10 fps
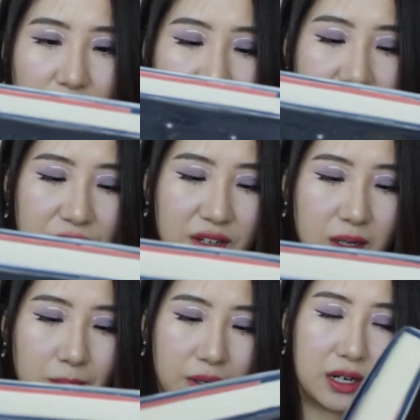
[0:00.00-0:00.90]
5 Feet
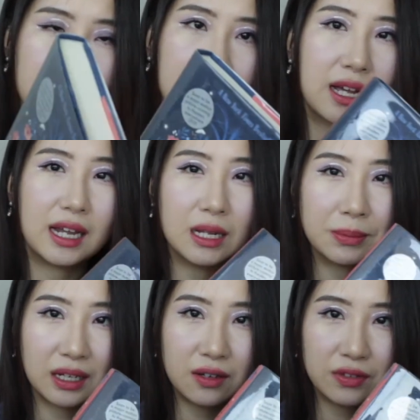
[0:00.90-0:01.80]
Apart. In the
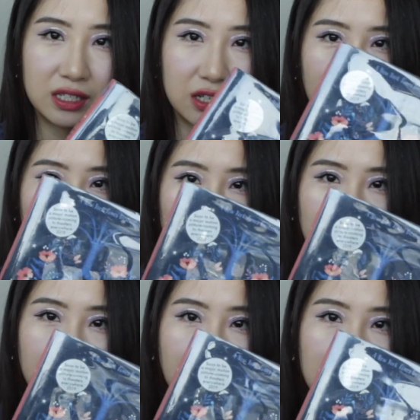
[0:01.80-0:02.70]
beginning of this year, I
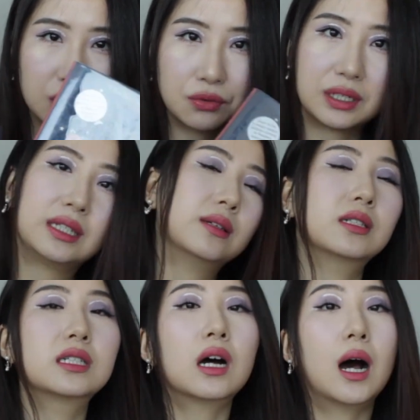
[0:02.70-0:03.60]
really wanted to read the
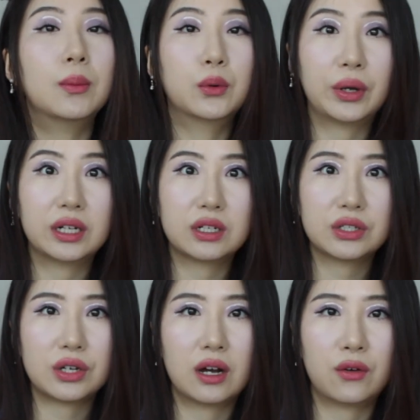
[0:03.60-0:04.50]
top
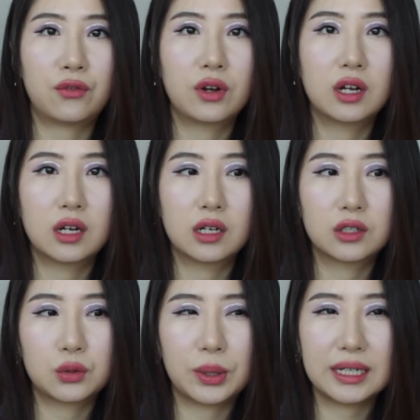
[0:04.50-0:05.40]
winners of
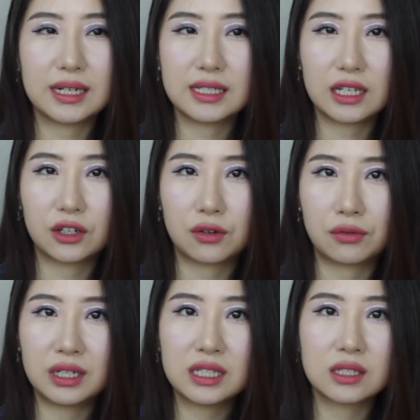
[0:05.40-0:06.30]
2019
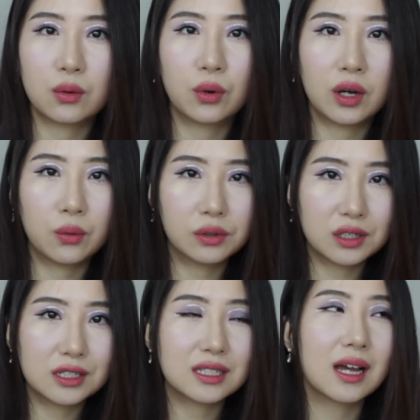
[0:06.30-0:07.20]
Goodreads
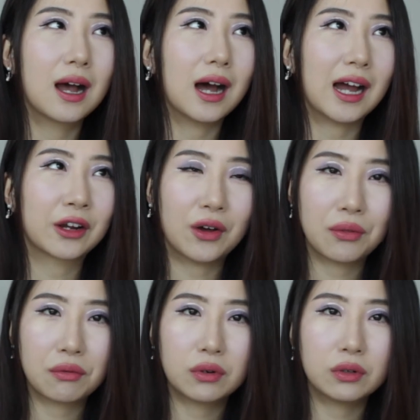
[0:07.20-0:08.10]
Awards. I
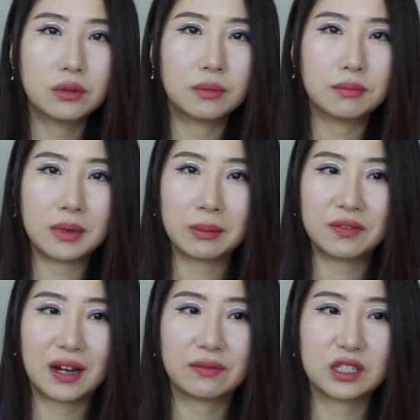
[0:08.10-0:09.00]
gone through maybe
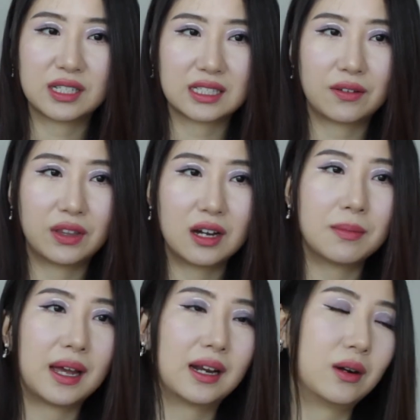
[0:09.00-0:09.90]
5 or 6 of
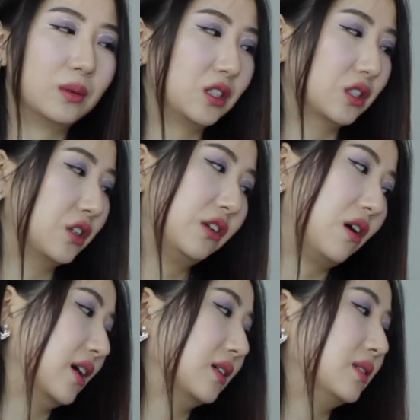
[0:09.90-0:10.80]
them, and I just could
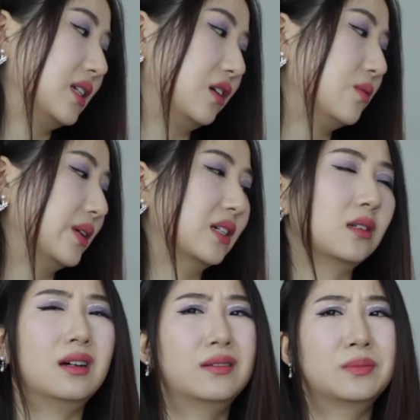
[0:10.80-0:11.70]
not continue because
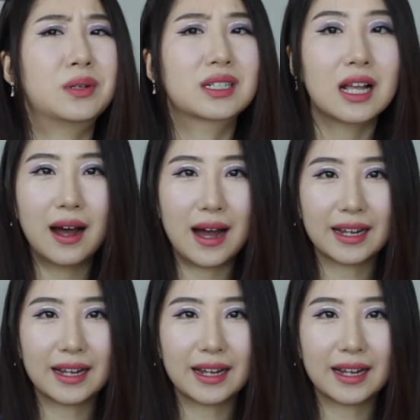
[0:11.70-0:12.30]
a lot of books, I